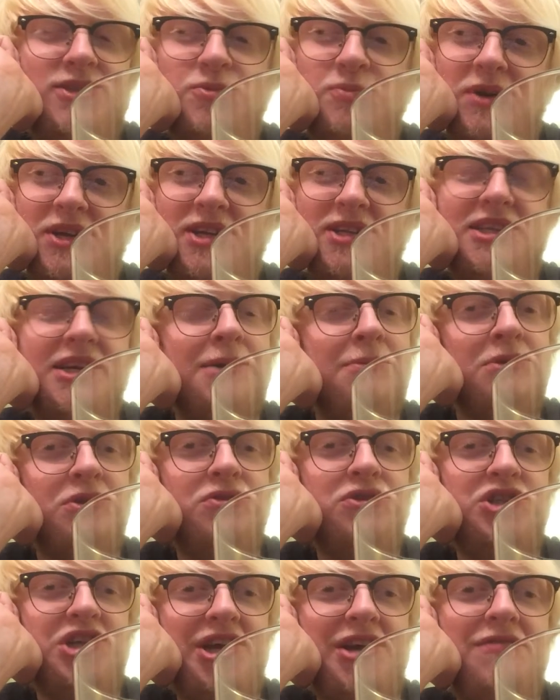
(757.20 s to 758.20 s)
has been a damn
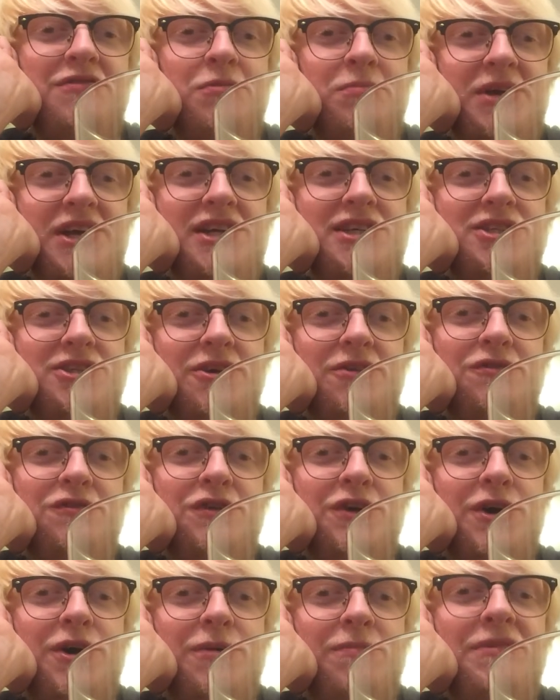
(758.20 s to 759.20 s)
good year for beer so
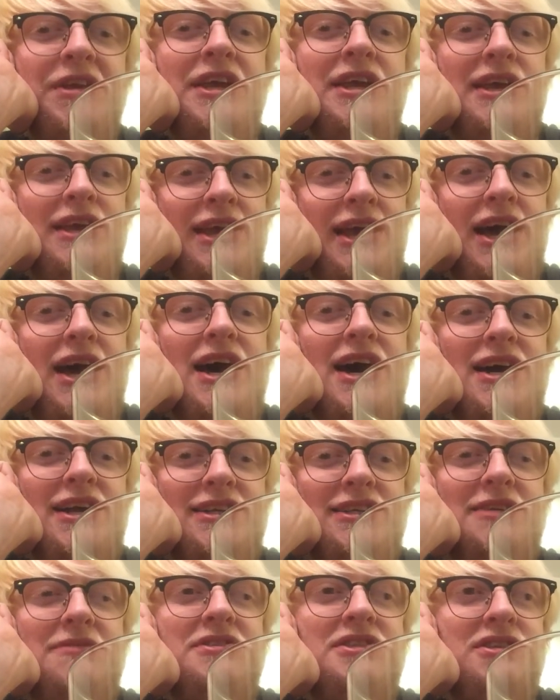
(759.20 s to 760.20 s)
far,
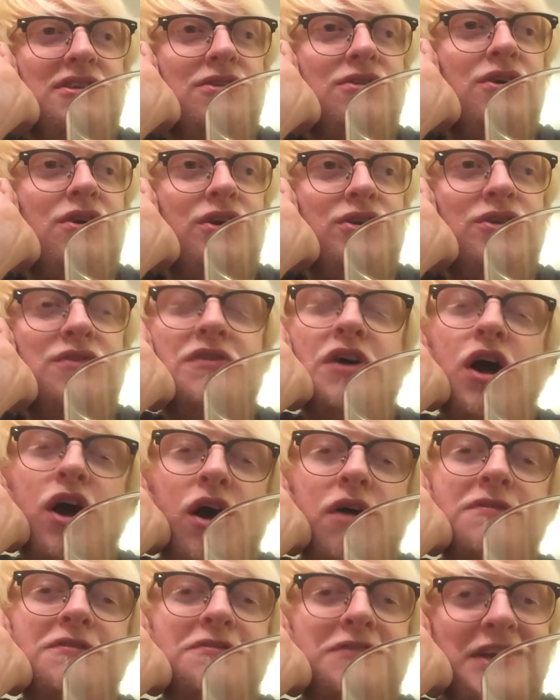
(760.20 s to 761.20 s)
and I've still got another
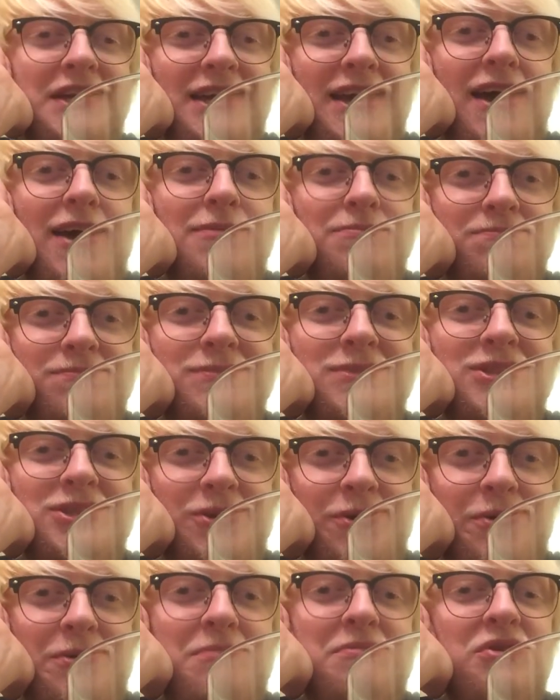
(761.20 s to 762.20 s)
half of it yet,
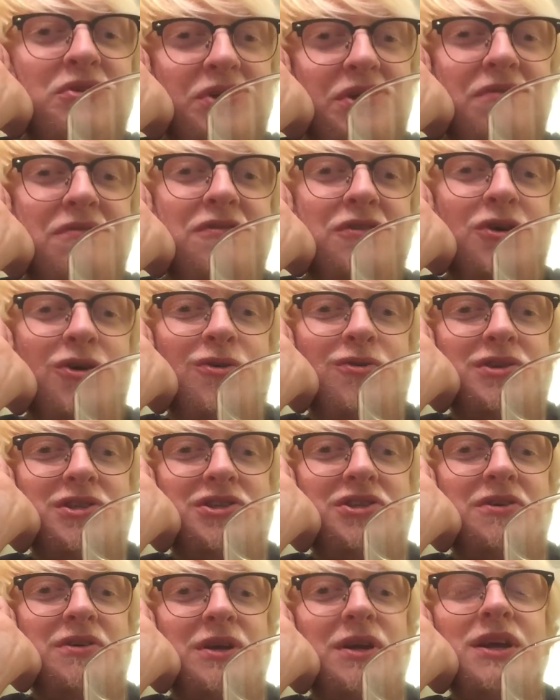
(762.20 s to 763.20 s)
so I'm looking forward
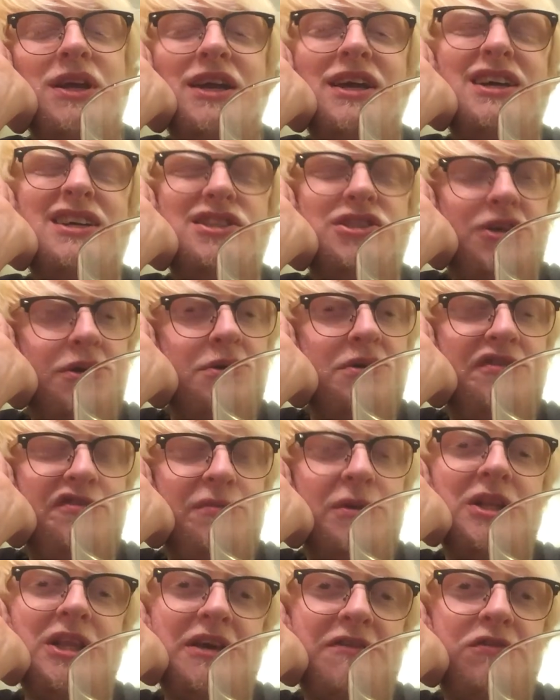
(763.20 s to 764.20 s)
to it. Don't know
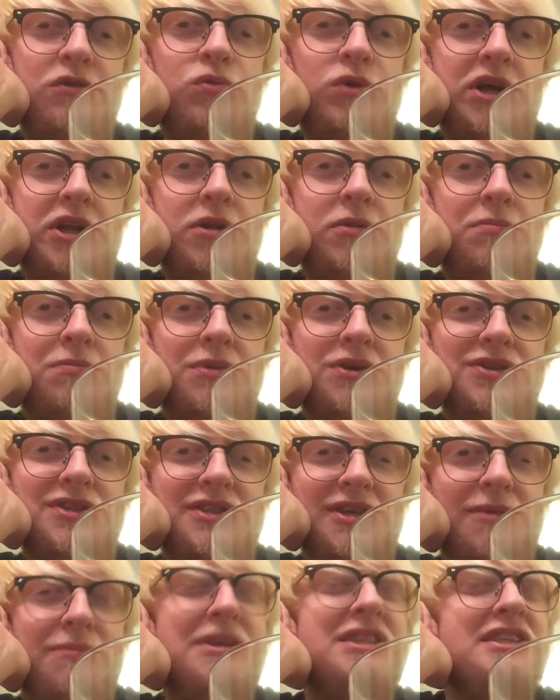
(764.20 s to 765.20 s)
if my liver will, but
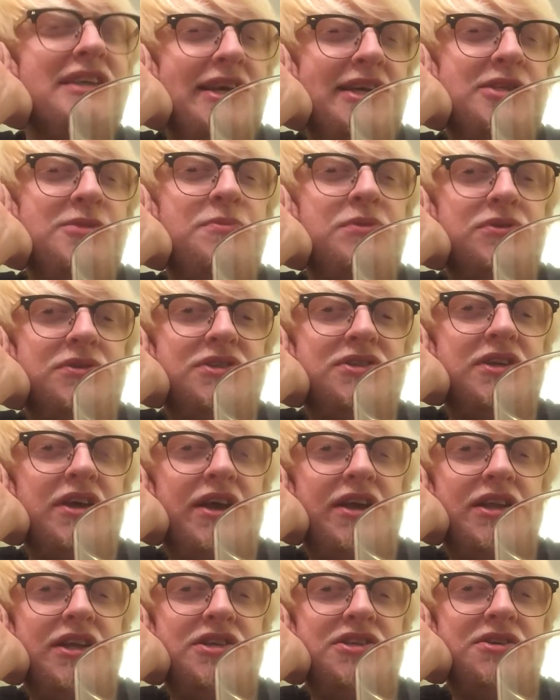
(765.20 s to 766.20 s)
my taste buds
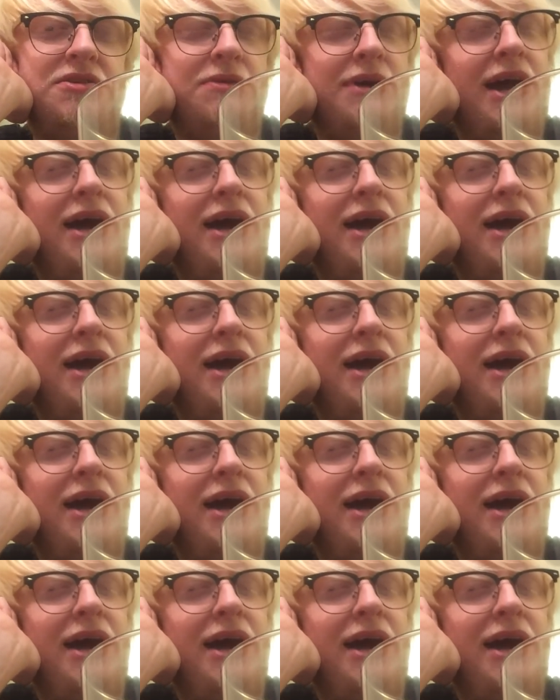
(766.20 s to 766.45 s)
certainly do,